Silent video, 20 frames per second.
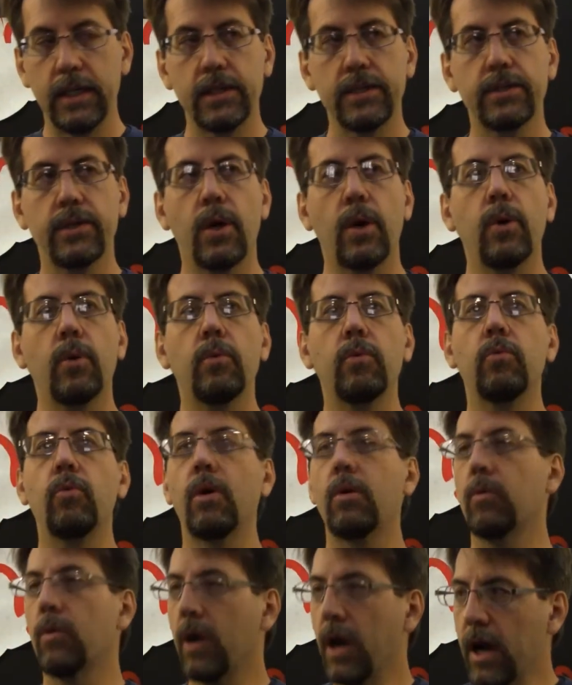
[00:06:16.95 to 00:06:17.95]
So
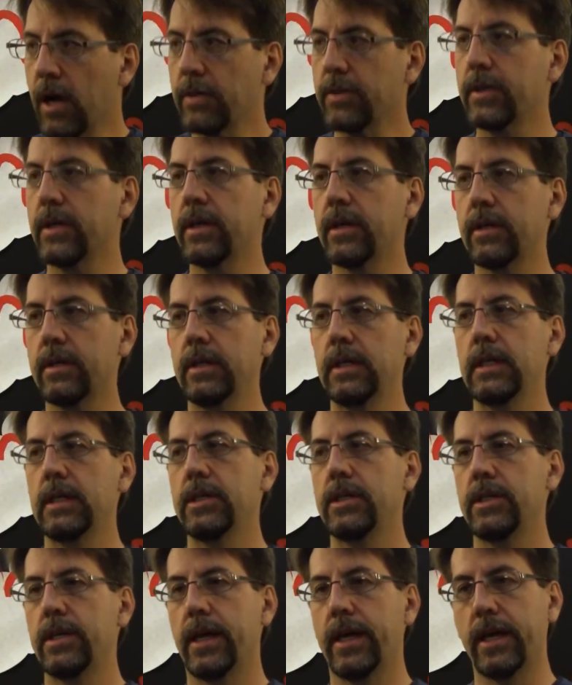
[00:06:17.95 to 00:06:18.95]
when we're out there
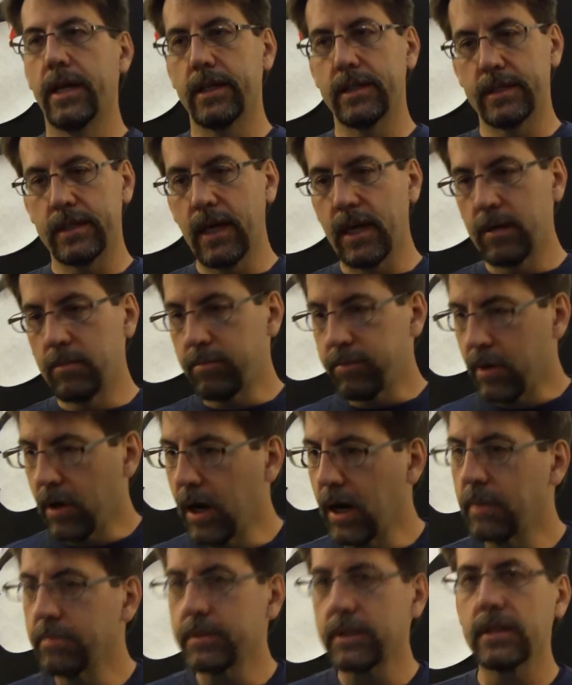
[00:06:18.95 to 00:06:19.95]
and God
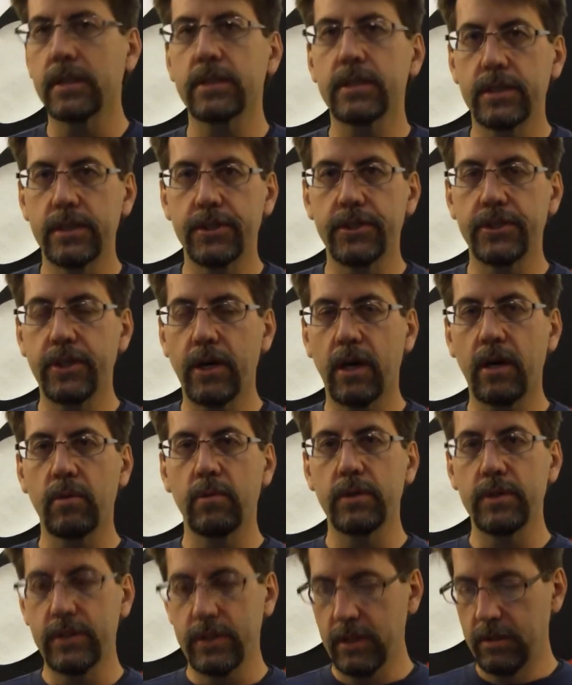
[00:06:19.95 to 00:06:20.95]
prompts us to share
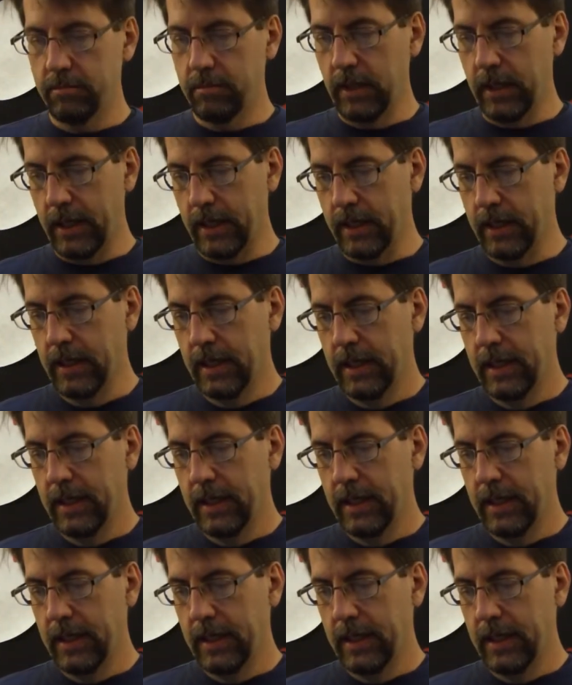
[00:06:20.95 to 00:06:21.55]
with somebody,